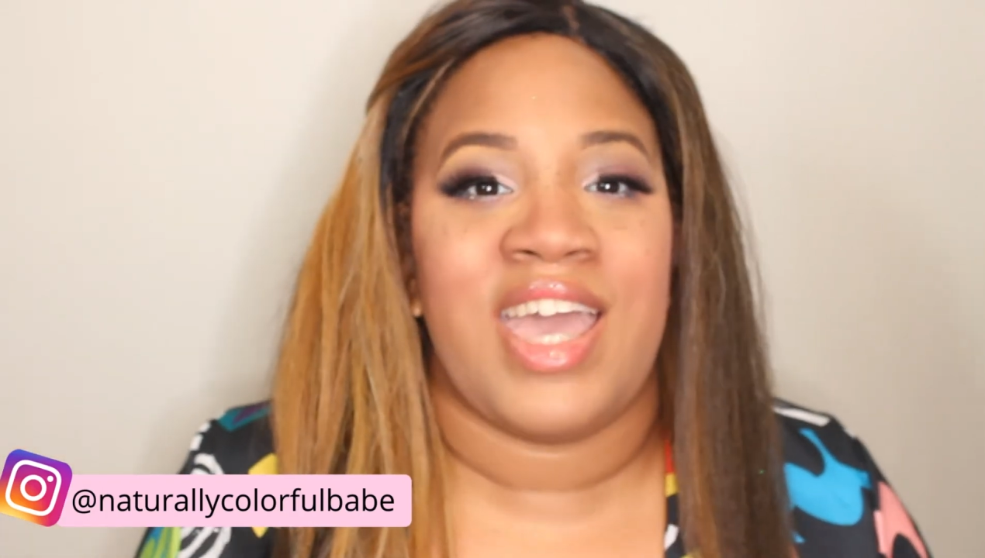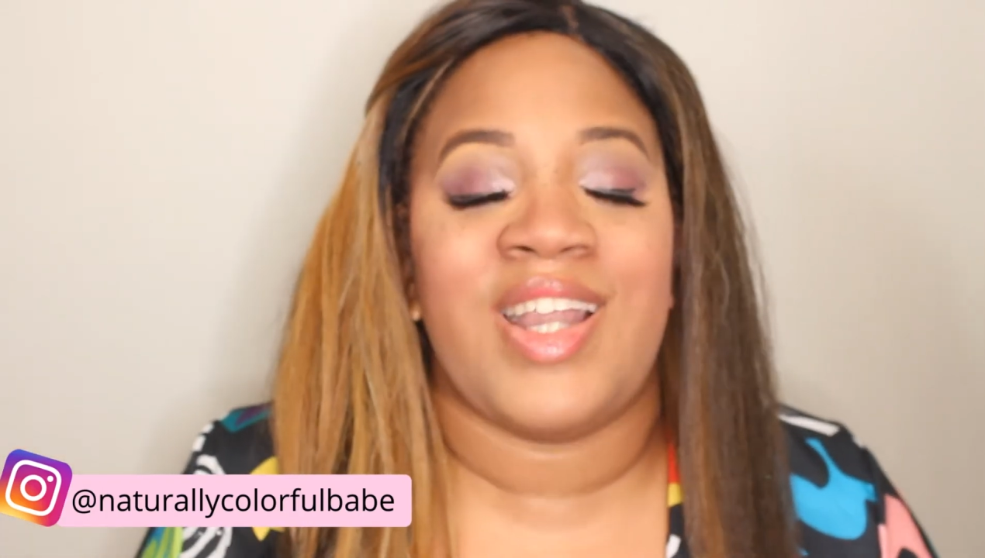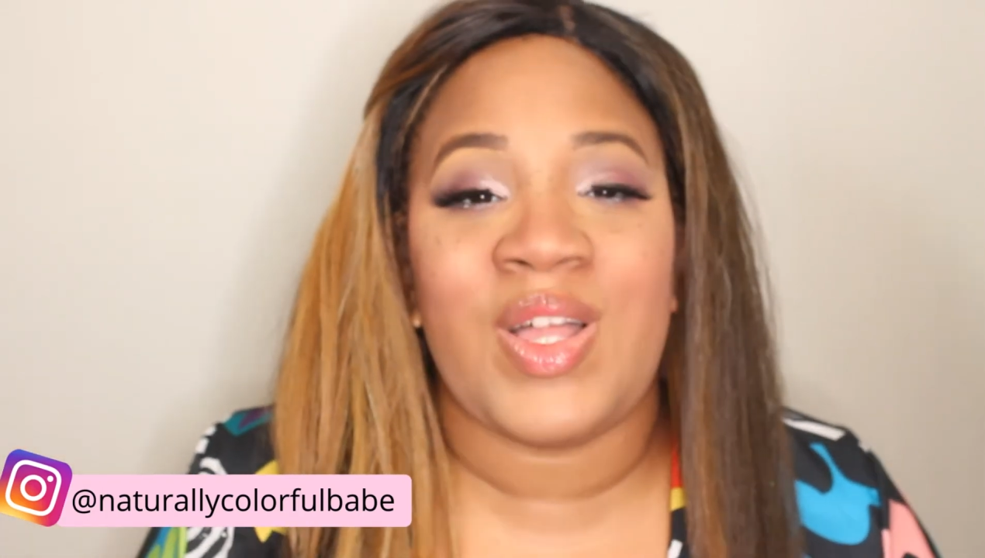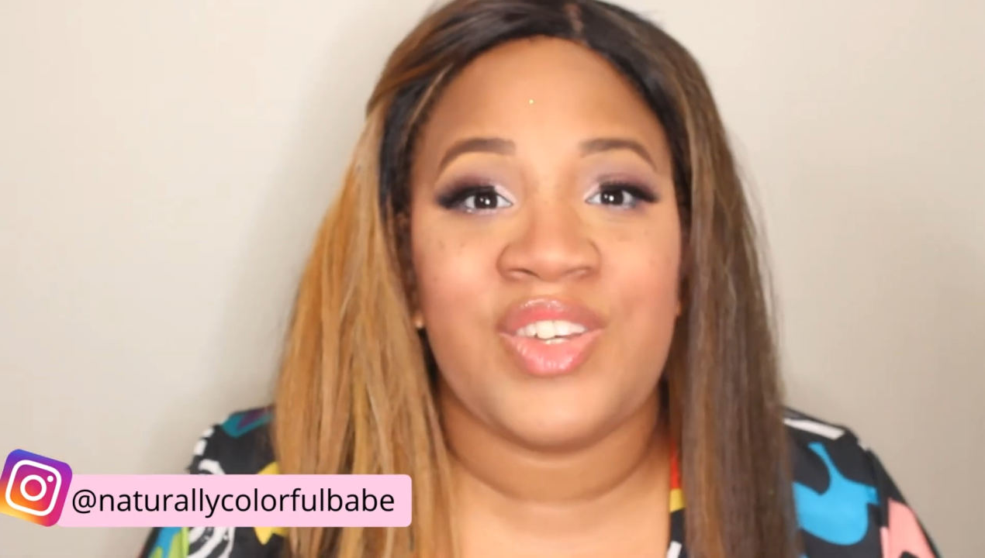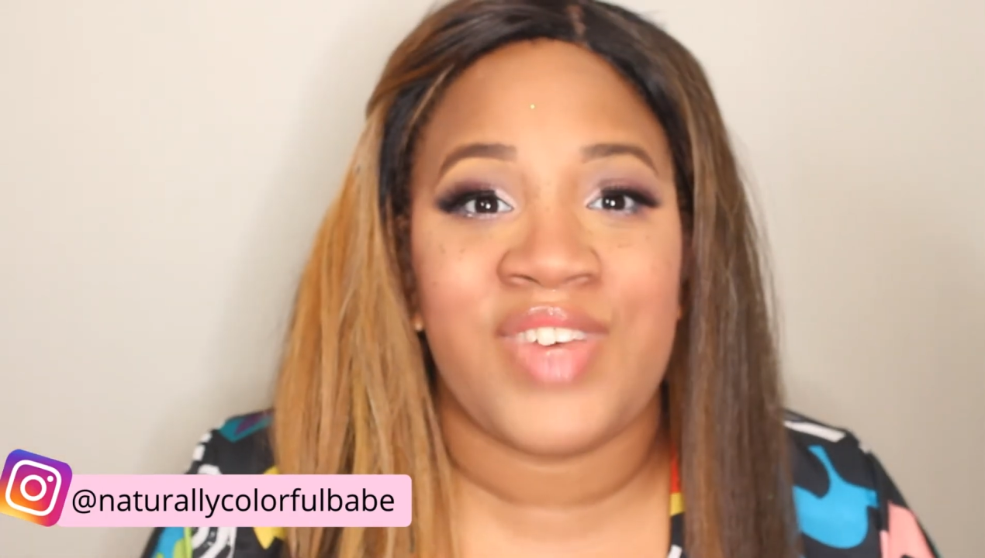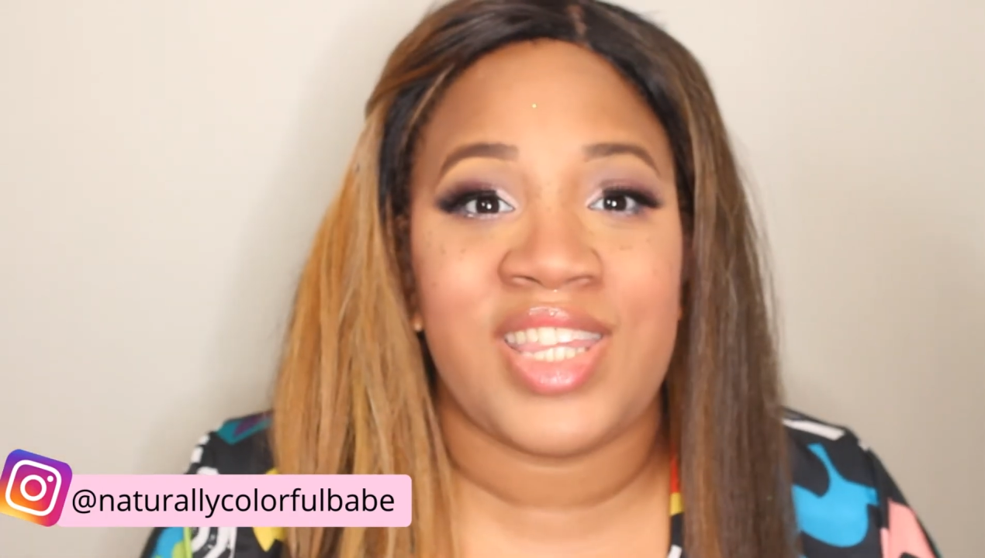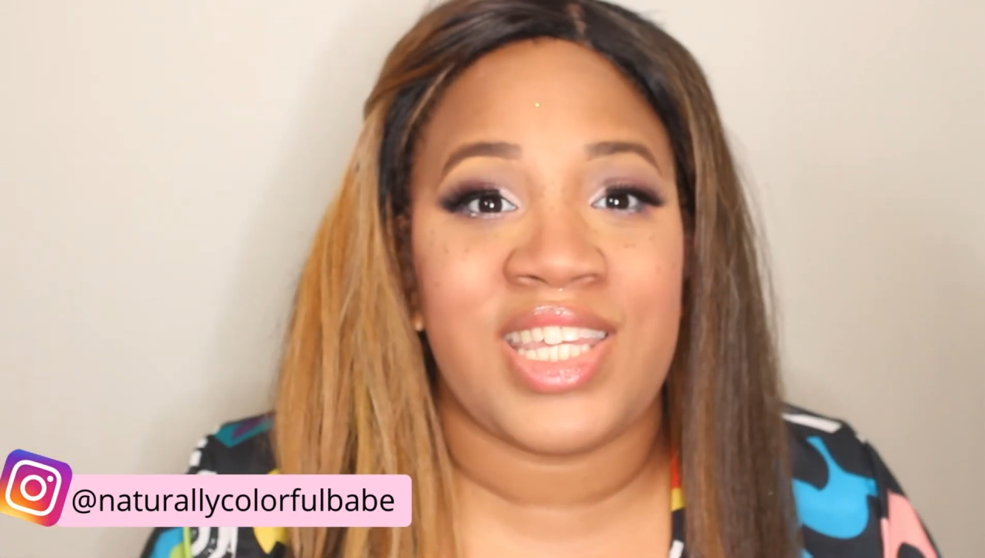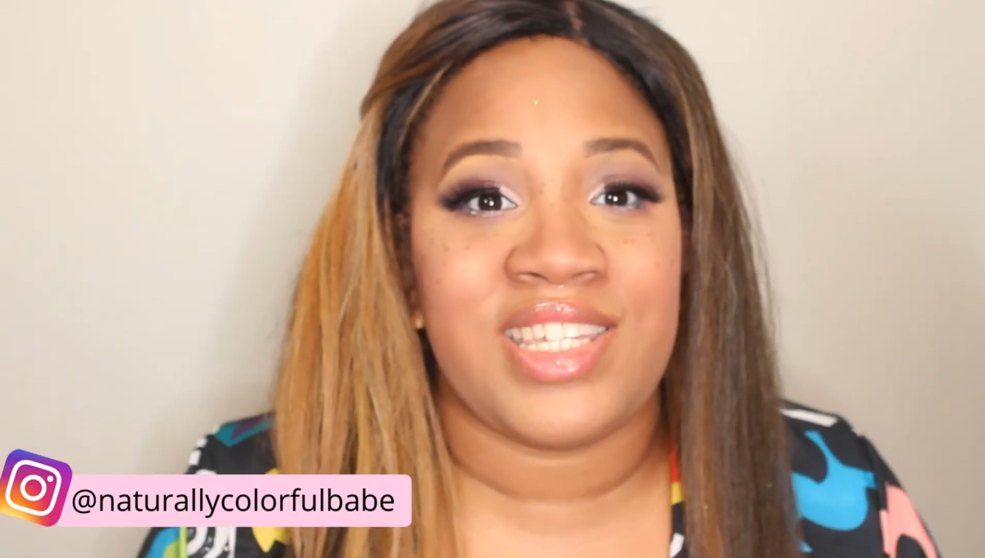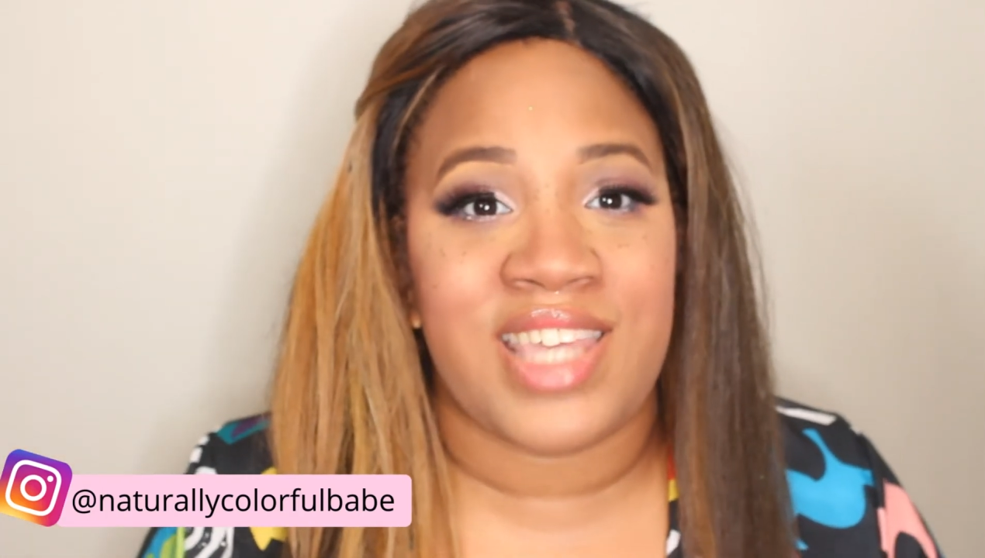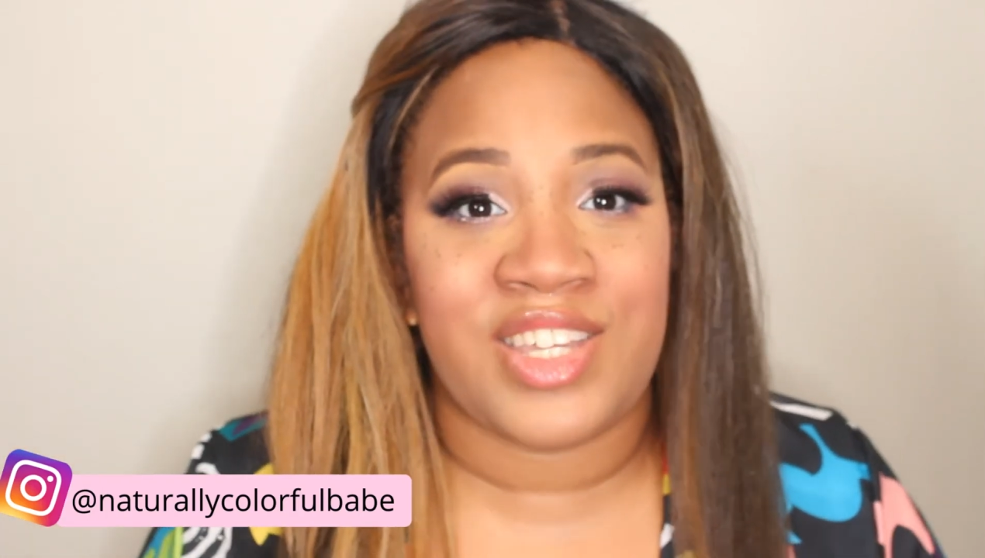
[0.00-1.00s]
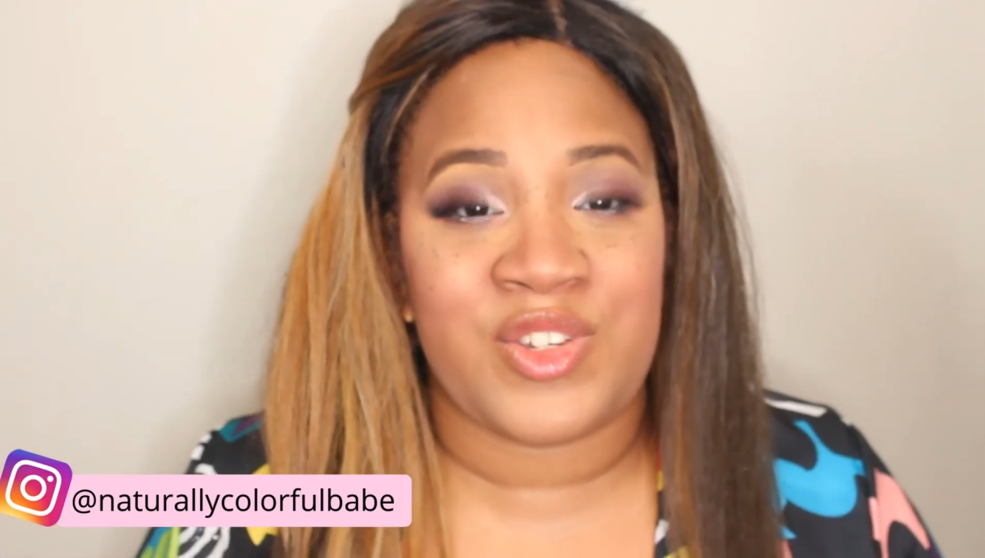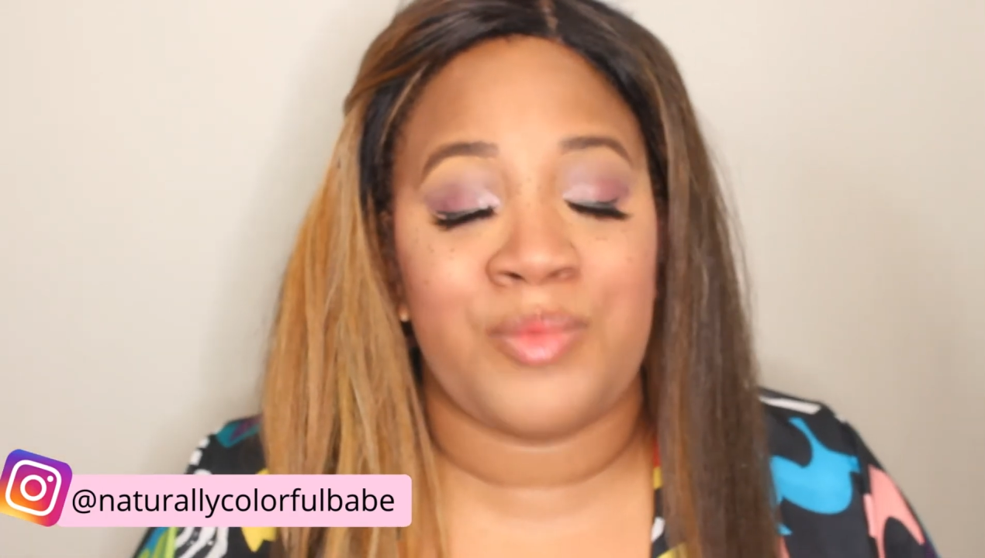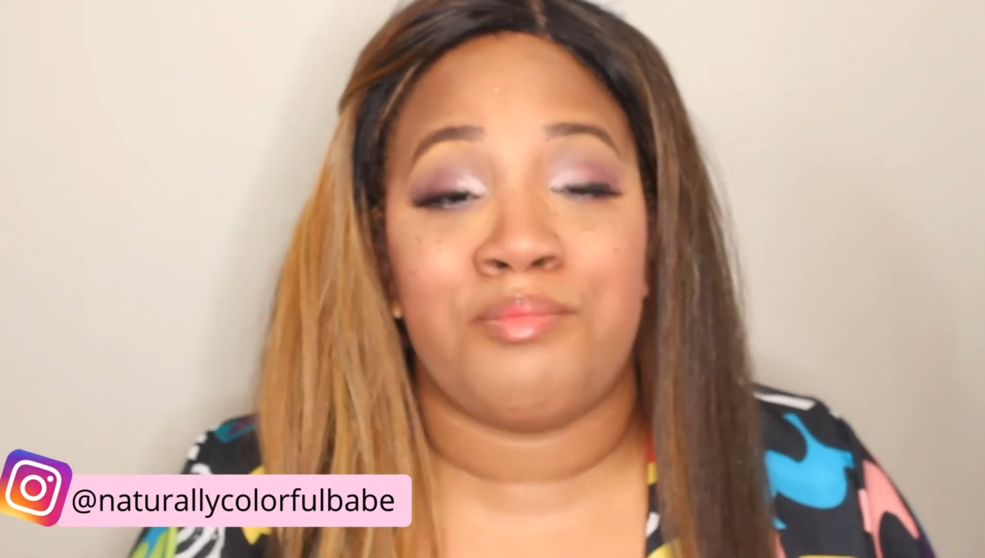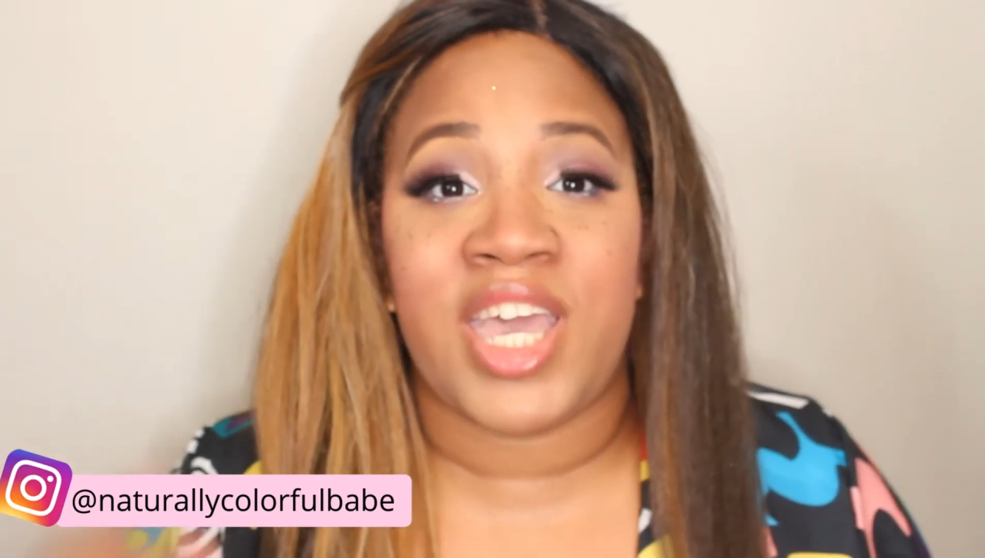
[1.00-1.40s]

and all the fun things I do,